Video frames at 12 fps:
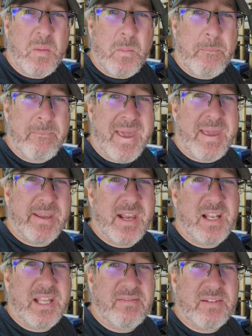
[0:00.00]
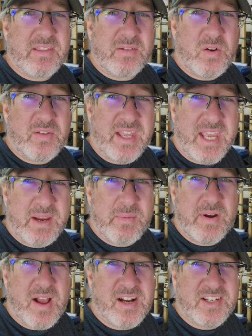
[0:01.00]
Maybe I'll even throw the
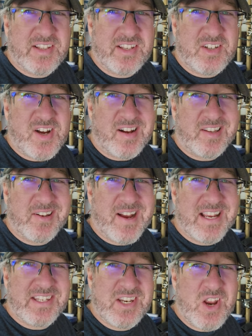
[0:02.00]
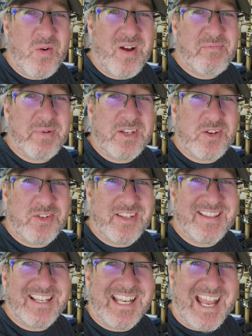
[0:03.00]
Equinox in the truck. You guys know I've been
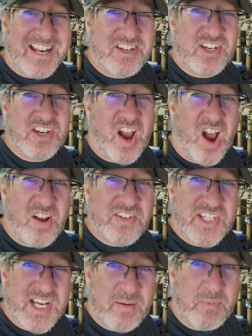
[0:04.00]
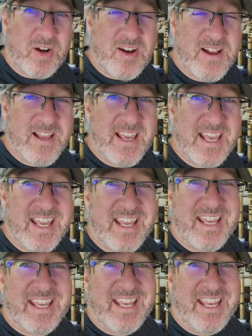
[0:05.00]
using the Legend all summer
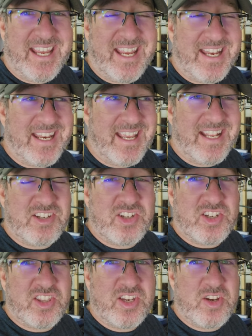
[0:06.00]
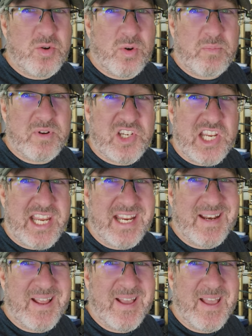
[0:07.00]
and it's just the newer
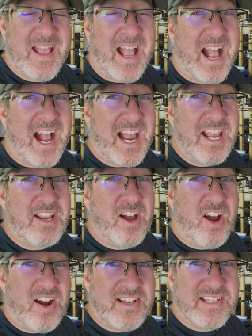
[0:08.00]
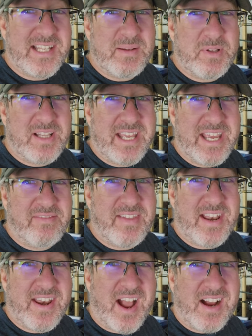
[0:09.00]
machine. I honestly believe
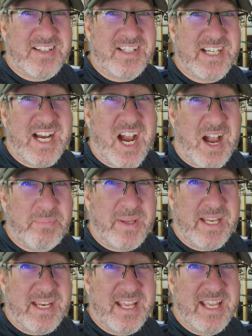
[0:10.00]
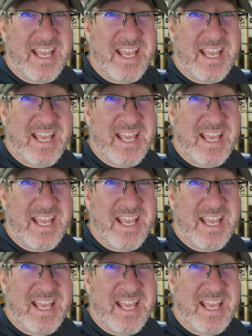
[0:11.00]
that Nokta copied